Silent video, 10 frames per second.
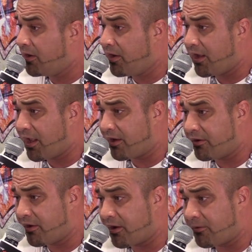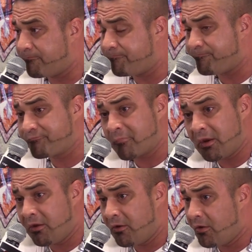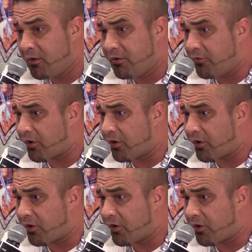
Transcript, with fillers: And not